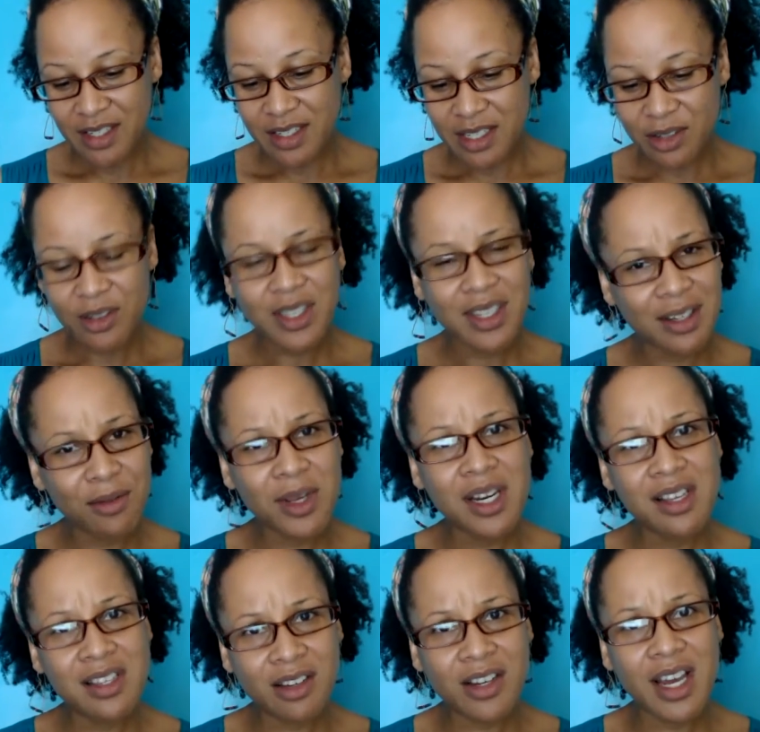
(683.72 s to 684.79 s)
So the
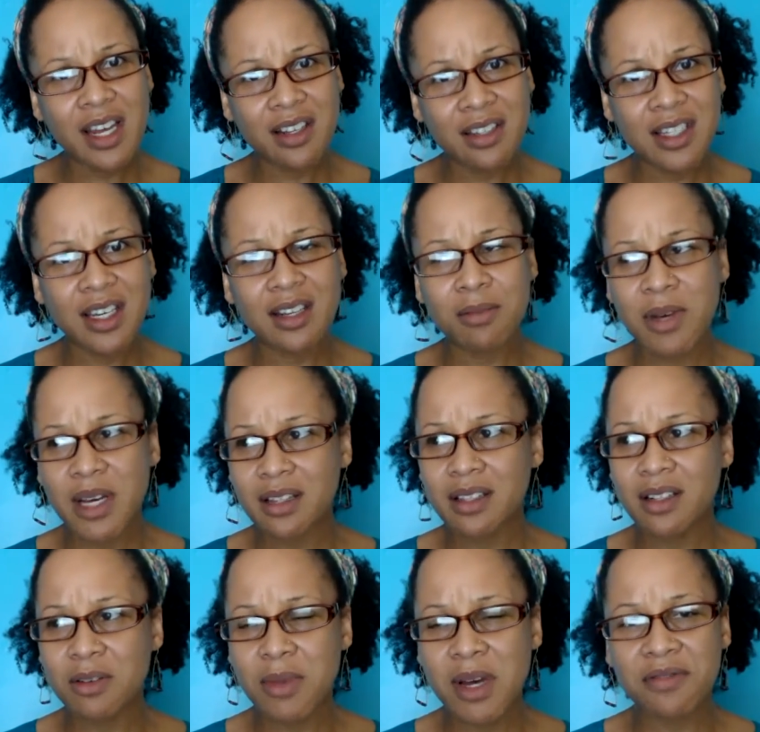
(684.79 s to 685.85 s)
readings are kind of staying
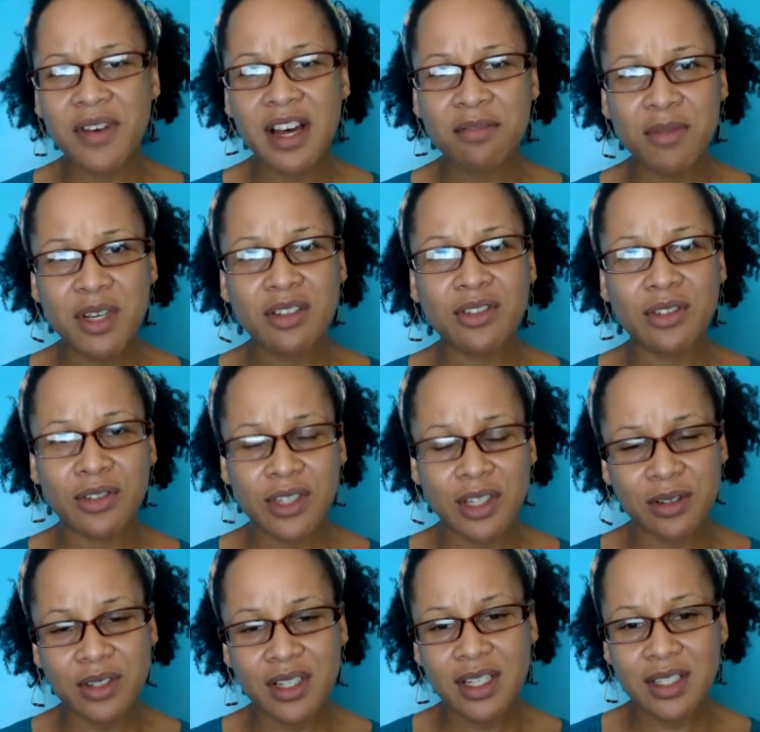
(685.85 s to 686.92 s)
about 5 minutes or so.
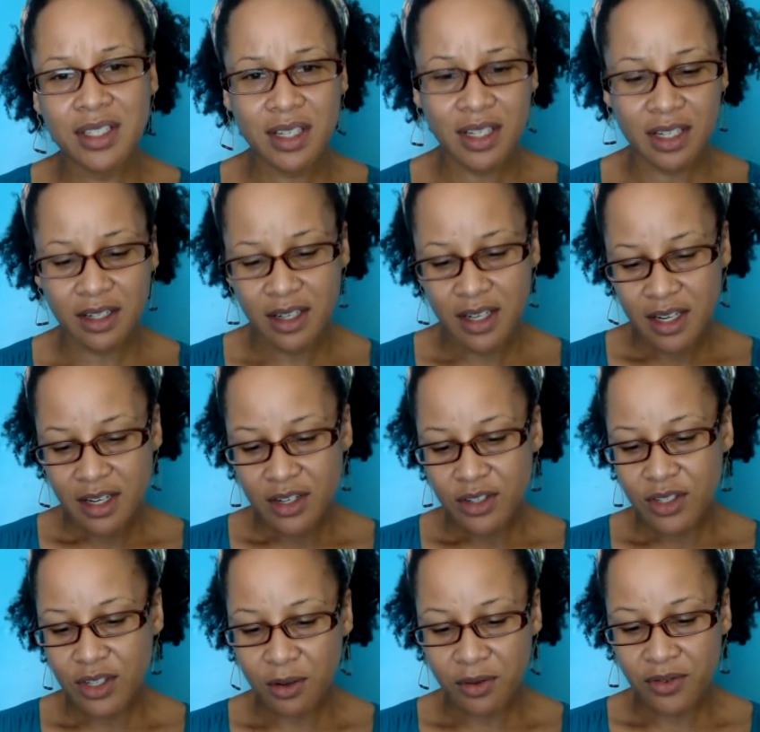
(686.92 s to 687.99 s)
So that's good.
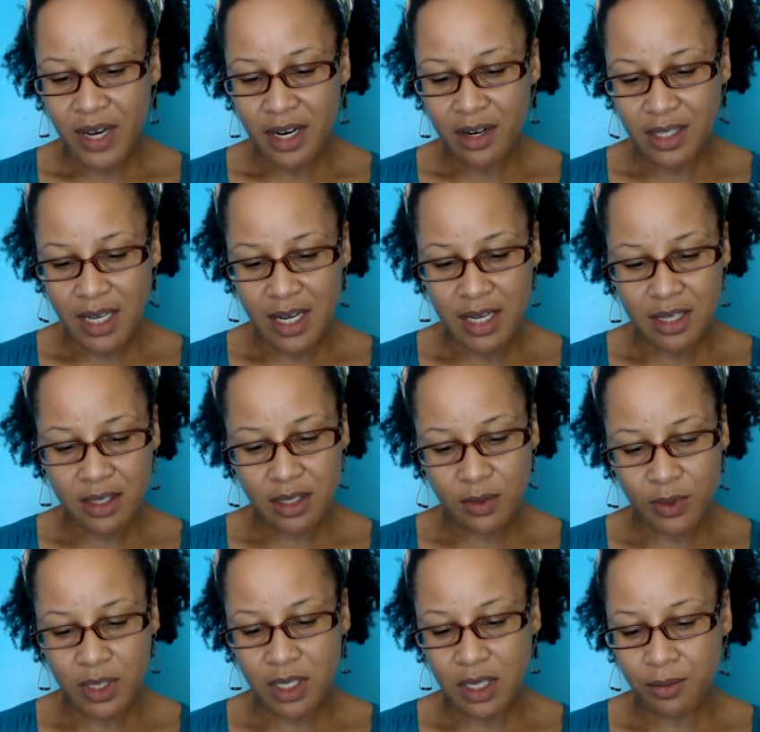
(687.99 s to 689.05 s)
So fire signs,
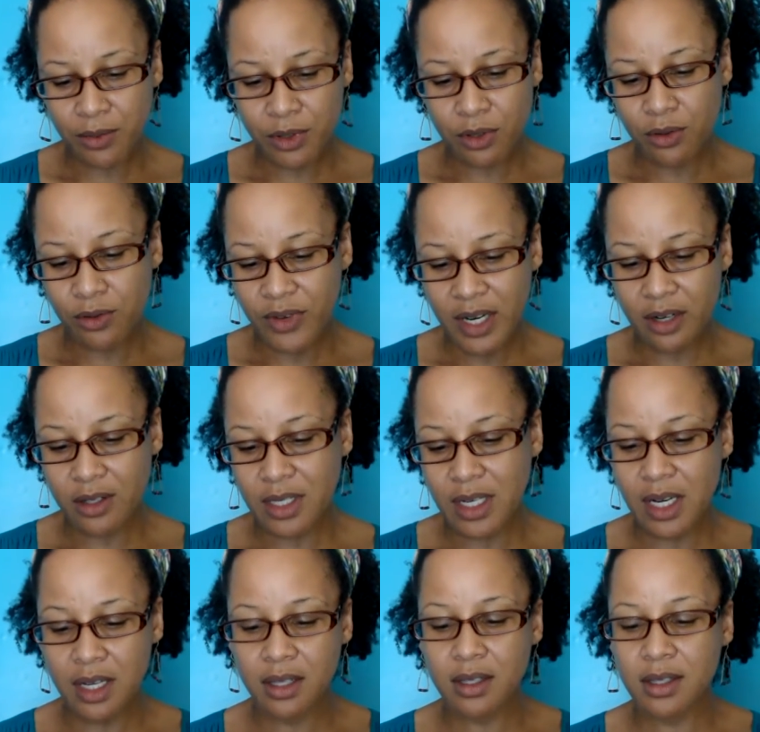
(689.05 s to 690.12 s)
what's up with you, fire
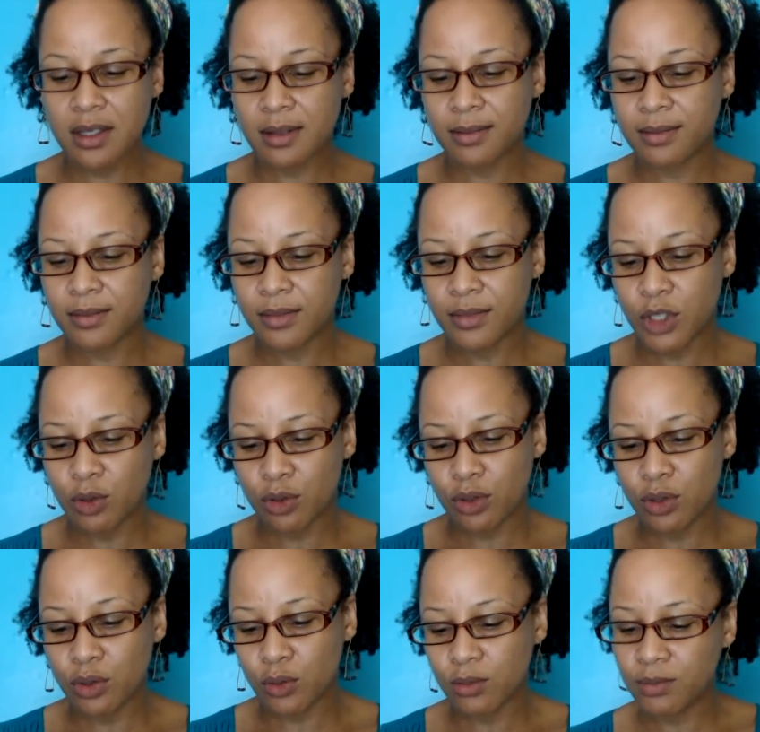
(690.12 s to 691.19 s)
signs?
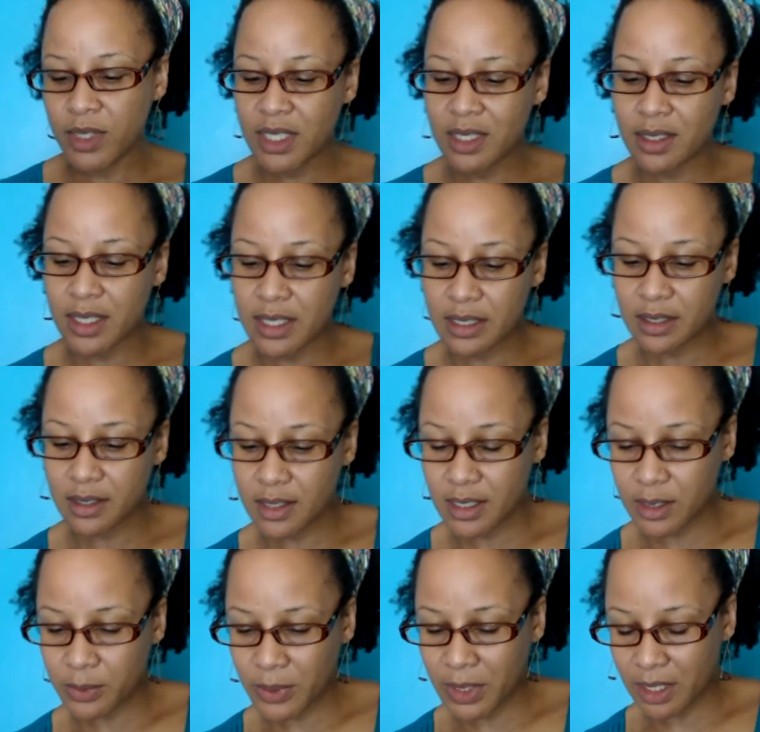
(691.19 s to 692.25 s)
Business
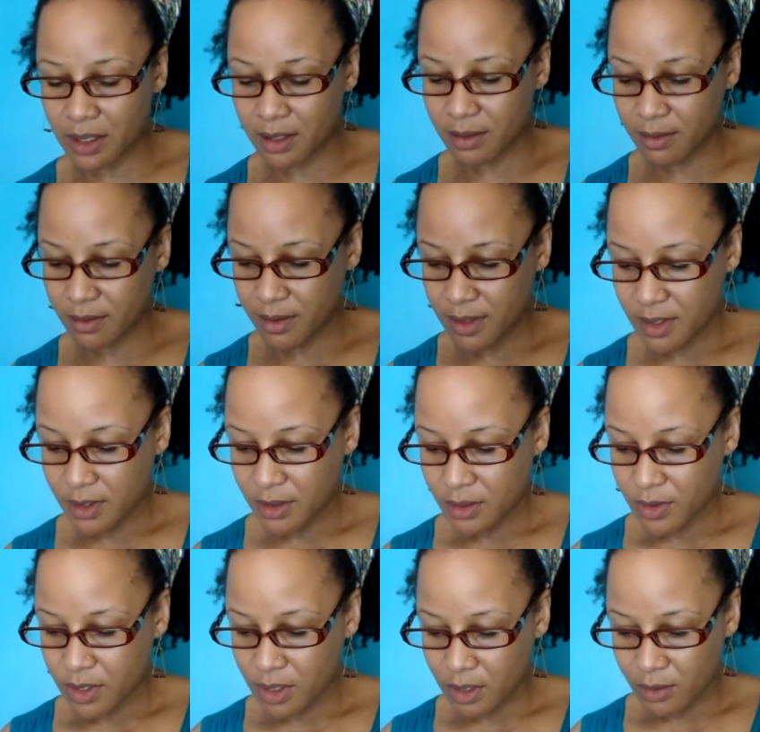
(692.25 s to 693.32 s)
this week.
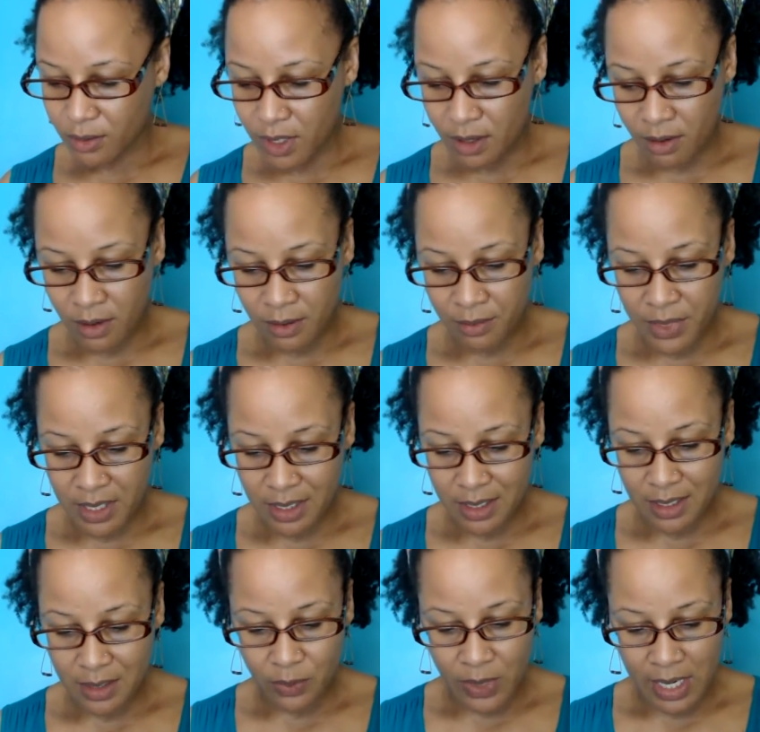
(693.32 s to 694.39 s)
What's going on
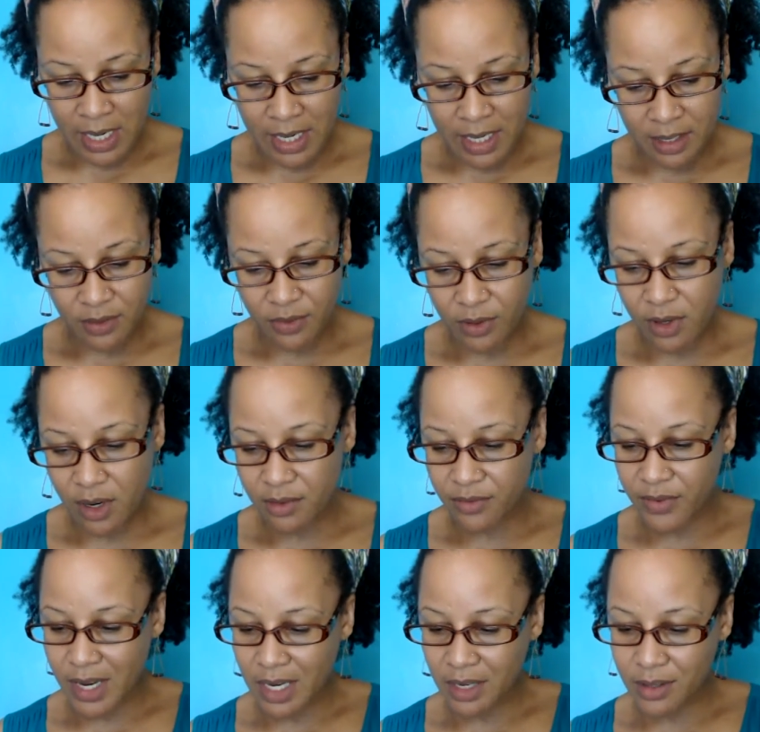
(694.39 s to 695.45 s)
business-wise for our
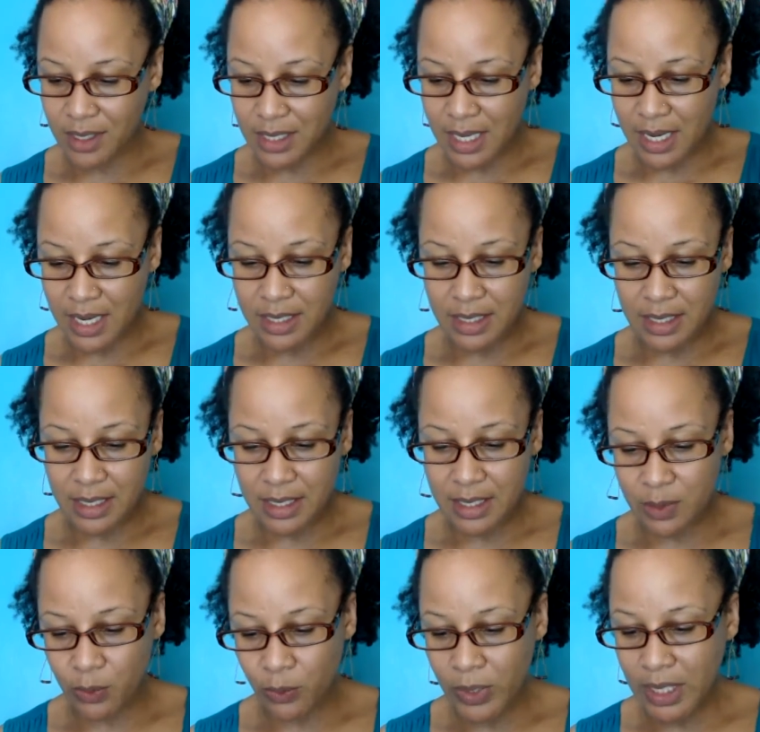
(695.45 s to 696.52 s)
fire signs
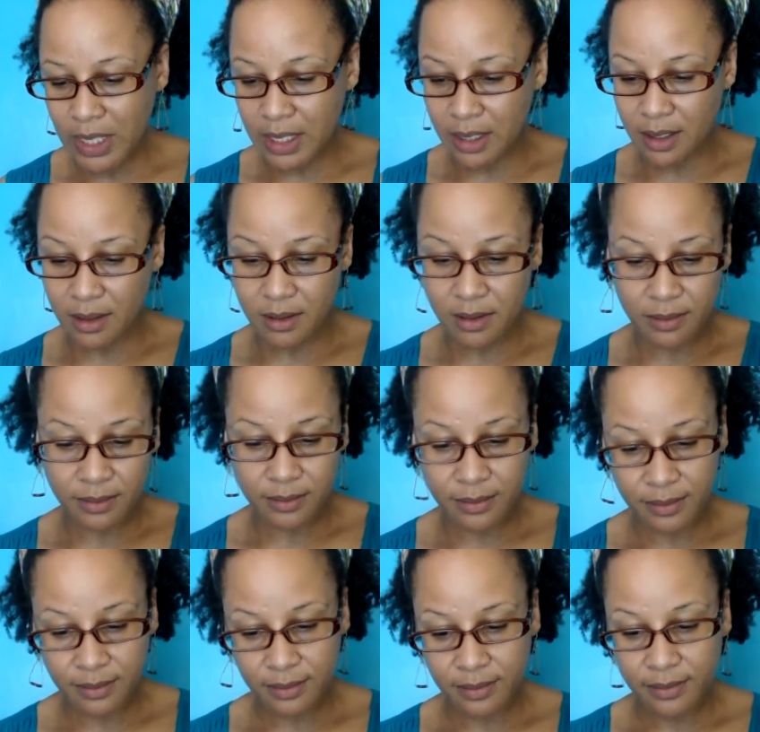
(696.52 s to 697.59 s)
this week?
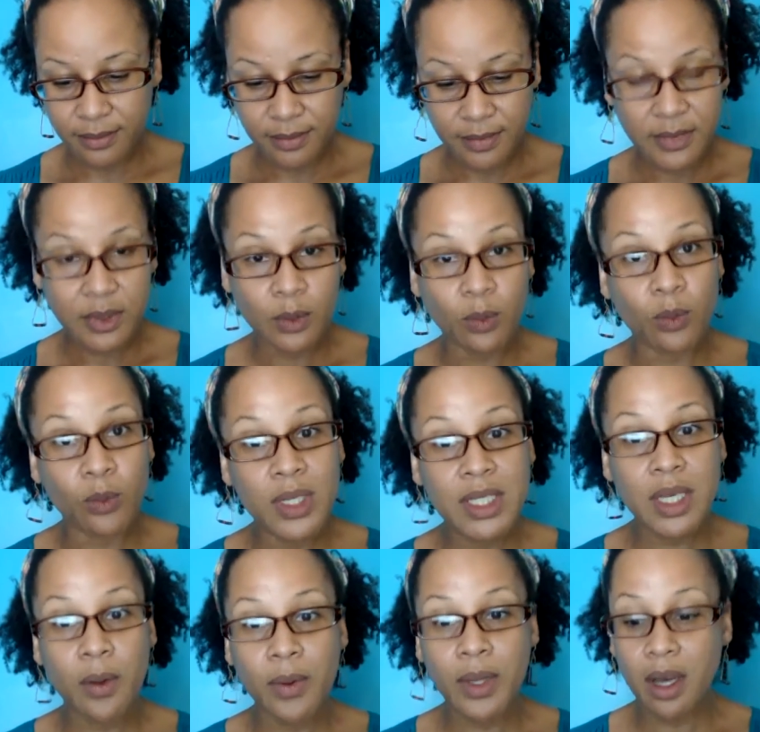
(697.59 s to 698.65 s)
What's
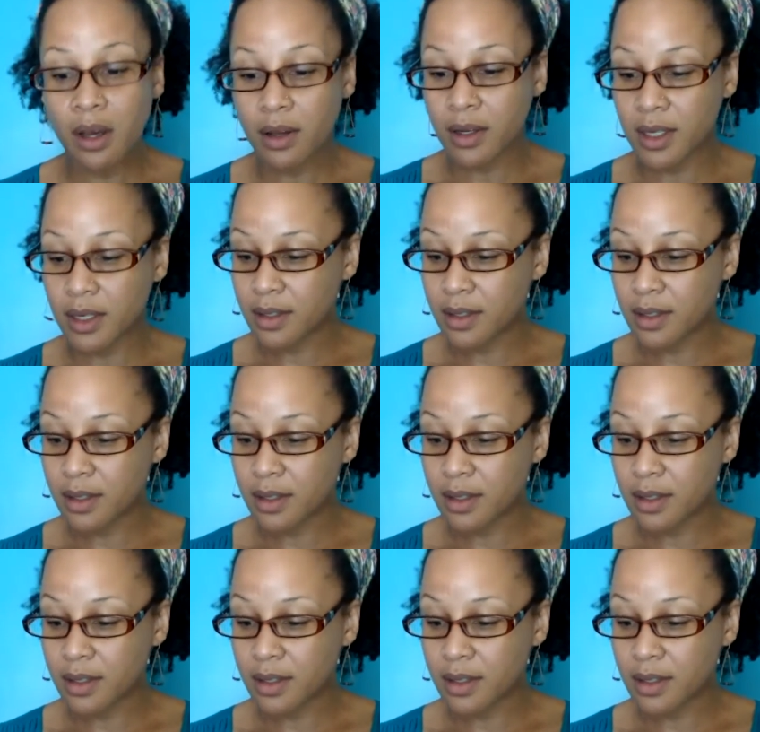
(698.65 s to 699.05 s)
going on?